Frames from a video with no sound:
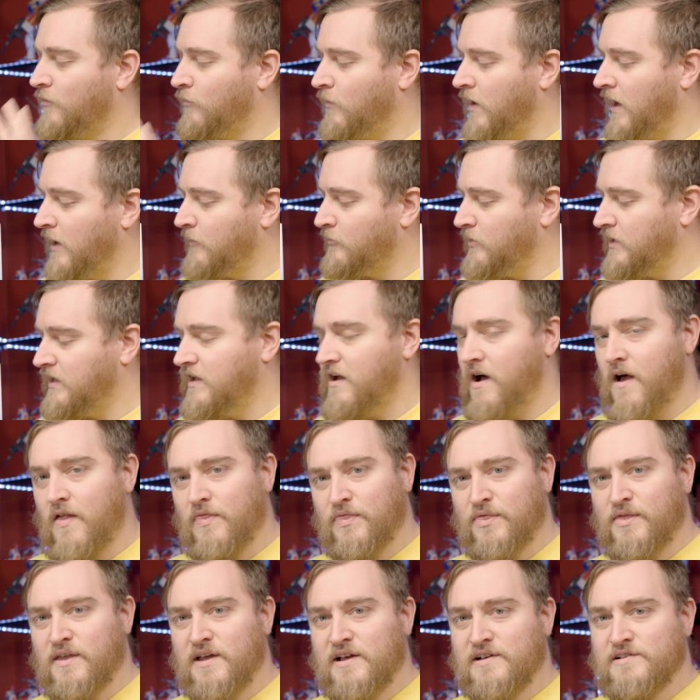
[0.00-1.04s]
why we
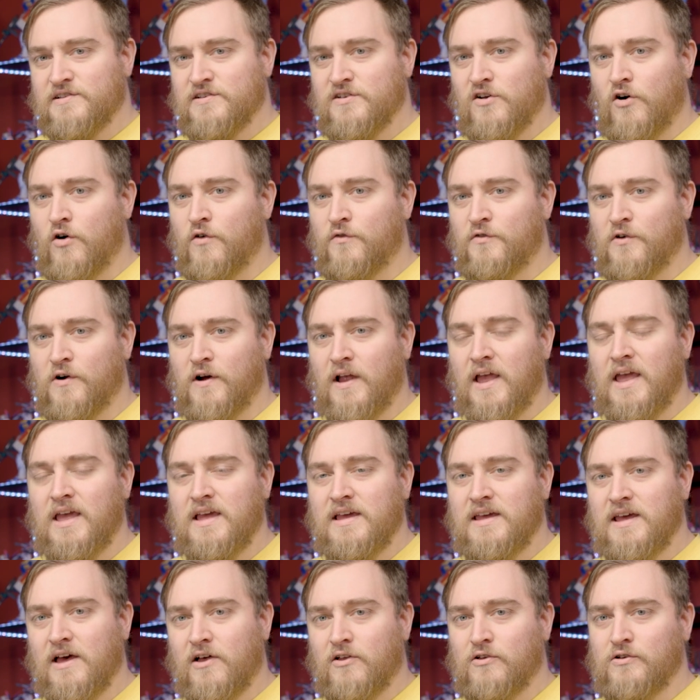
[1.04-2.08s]
got this over a
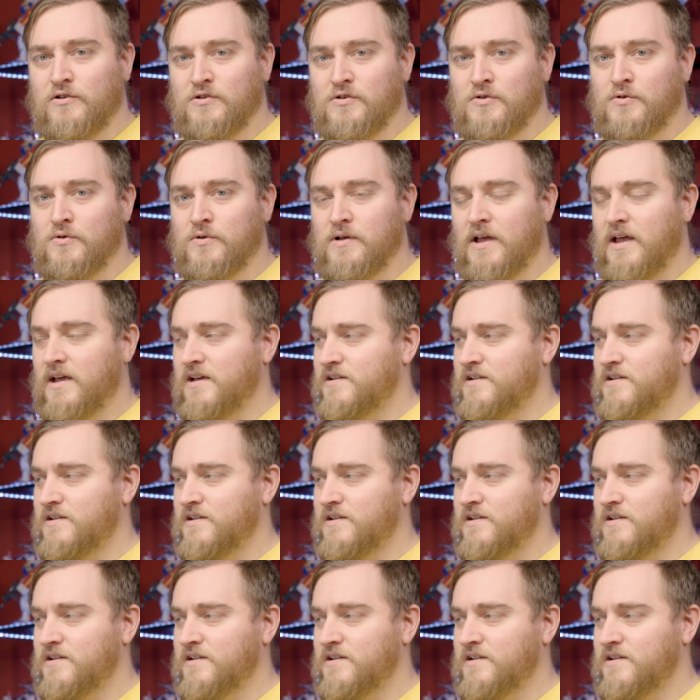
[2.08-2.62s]
Gelgoog,